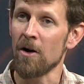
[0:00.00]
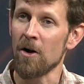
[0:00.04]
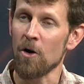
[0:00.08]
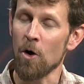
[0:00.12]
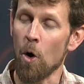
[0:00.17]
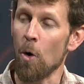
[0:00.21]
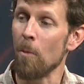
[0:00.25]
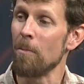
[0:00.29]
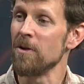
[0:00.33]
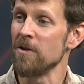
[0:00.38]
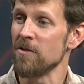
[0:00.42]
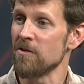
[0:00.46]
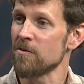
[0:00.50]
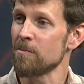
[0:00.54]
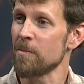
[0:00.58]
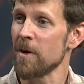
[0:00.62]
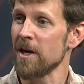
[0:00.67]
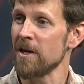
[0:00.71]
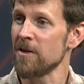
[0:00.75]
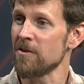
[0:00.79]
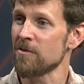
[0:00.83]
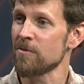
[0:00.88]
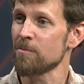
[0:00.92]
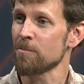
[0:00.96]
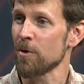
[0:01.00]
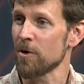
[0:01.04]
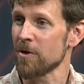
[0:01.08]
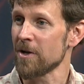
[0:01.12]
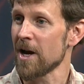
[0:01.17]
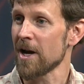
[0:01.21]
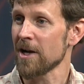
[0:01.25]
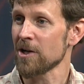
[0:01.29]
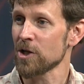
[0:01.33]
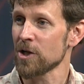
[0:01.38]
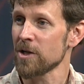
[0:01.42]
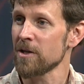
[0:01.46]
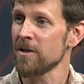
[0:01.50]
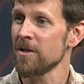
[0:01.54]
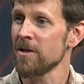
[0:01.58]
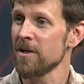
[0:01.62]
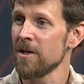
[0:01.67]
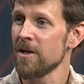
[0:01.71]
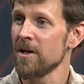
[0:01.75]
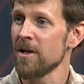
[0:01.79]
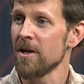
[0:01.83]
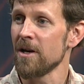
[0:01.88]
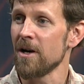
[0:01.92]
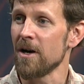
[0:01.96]
open space protection
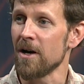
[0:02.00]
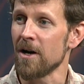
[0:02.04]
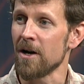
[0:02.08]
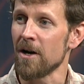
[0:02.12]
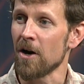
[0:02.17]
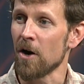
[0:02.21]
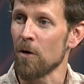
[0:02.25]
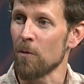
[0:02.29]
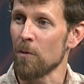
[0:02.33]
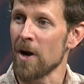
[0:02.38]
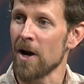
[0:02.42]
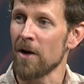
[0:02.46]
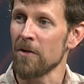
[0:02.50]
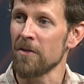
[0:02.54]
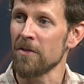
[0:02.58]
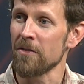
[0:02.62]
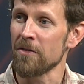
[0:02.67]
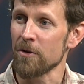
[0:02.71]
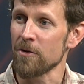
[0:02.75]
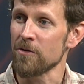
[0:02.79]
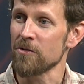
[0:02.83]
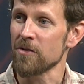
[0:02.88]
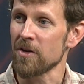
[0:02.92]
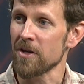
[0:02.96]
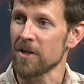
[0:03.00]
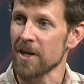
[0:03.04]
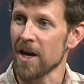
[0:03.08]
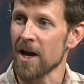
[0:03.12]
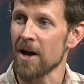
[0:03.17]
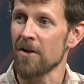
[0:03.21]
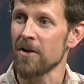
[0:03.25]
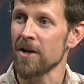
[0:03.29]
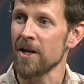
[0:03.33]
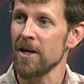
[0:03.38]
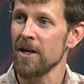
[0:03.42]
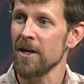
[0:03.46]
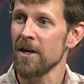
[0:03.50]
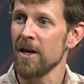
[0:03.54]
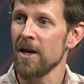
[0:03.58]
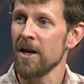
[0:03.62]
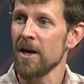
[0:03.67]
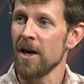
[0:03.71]
around Thurston County.